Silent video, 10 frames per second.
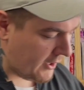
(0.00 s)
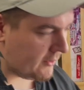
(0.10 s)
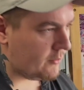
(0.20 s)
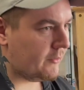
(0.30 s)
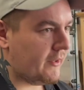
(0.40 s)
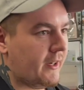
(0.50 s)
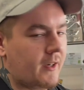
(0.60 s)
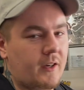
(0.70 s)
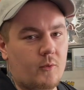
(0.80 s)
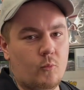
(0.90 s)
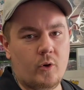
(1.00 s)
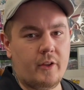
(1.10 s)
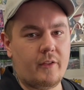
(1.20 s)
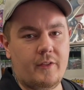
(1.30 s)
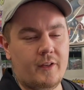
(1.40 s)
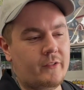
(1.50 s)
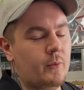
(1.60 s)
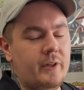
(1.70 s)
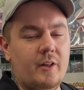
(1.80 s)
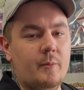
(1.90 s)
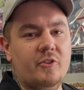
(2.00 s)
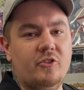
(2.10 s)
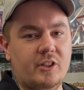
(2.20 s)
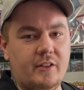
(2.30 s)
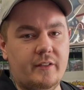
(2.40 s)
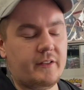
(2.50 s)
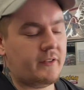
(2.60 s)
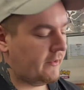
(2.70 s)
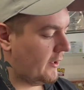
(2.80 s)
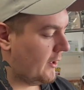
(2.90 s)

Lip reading: this was like one of the things. So we did a bunch of little deals.